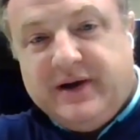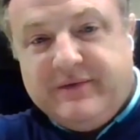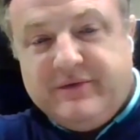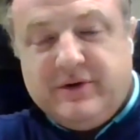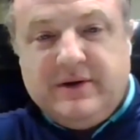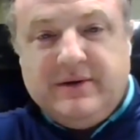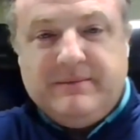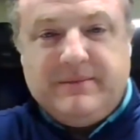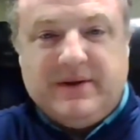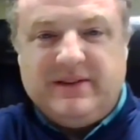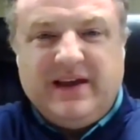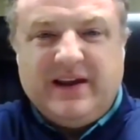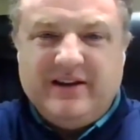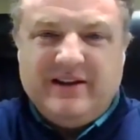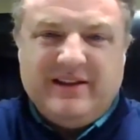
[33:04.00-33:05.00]
are covered, but
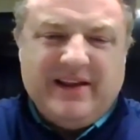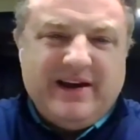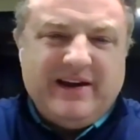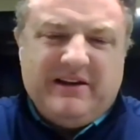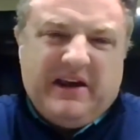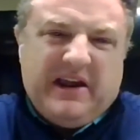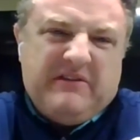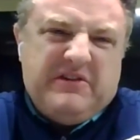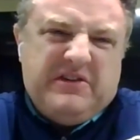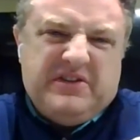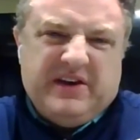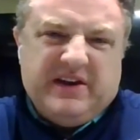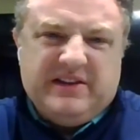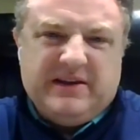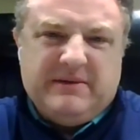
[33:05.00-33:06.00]
not
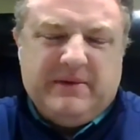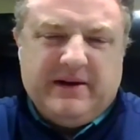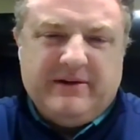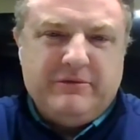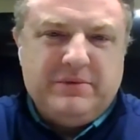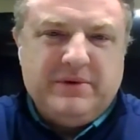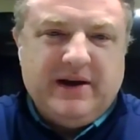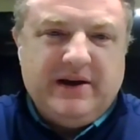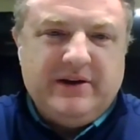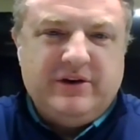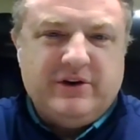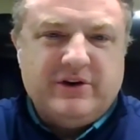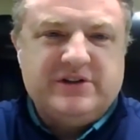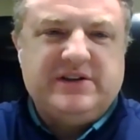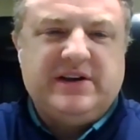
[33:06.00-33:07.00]
everything that might have applied to
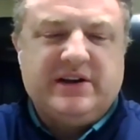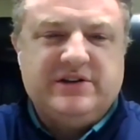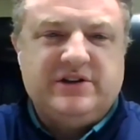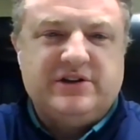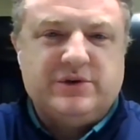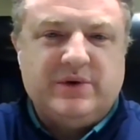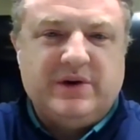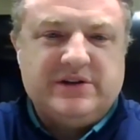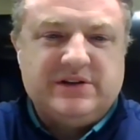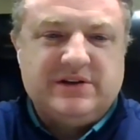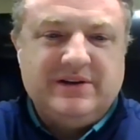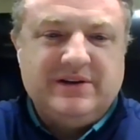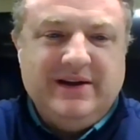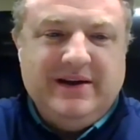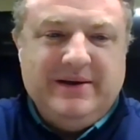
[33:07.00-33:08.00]
your exact
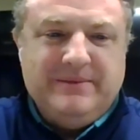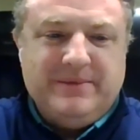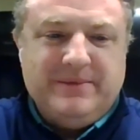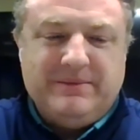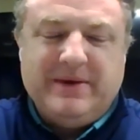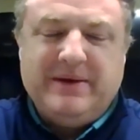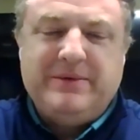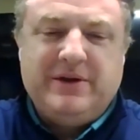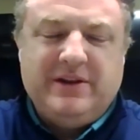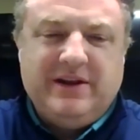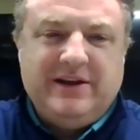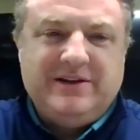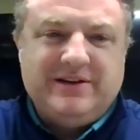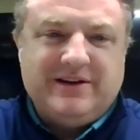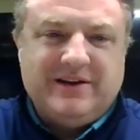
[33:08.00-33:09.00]
situation. But maybe you
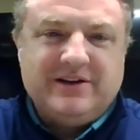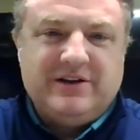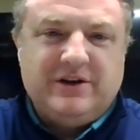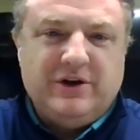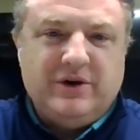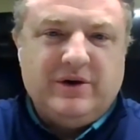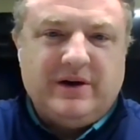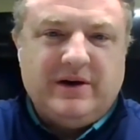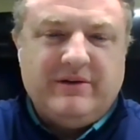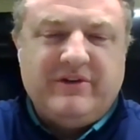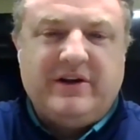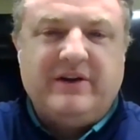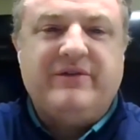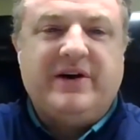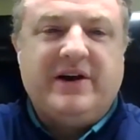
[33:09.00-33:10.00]
need to get to know
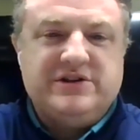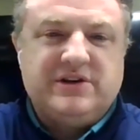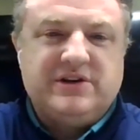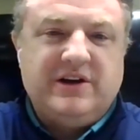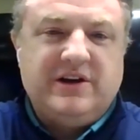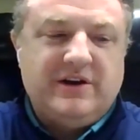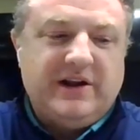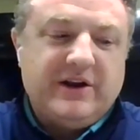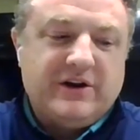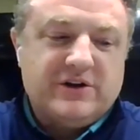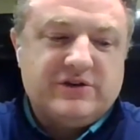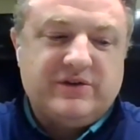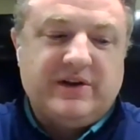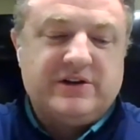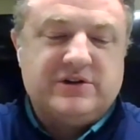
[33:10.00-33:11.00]
an advisor here at
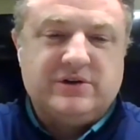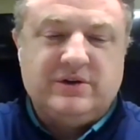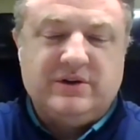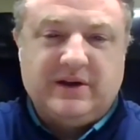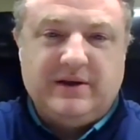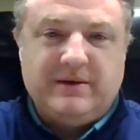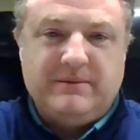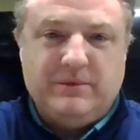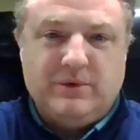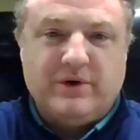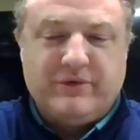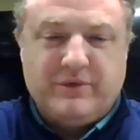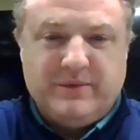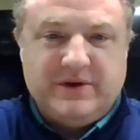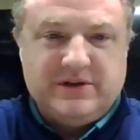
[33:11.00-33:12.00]
Akers Financial to get more
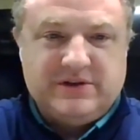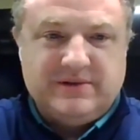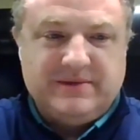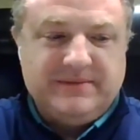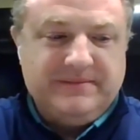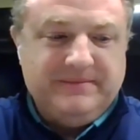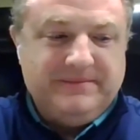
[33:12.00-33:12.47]
information.